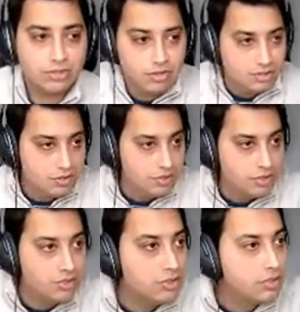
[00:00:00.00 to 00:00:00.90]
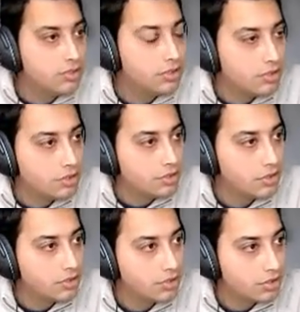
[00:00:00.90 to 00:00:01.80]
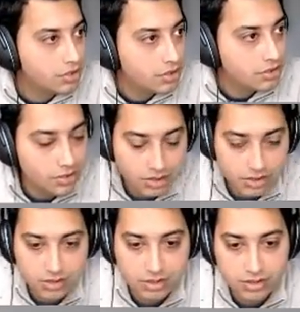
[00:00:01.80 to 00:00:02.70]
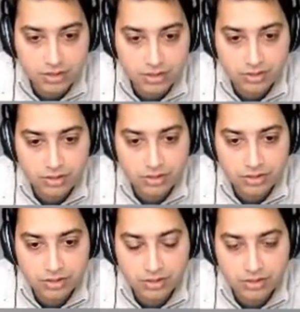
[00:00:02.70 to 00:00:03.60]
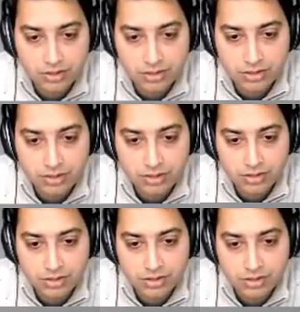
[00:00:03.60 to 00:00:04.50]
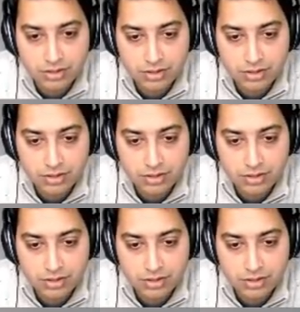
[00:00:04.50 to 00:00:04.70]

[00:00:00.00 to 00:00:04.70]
(silent)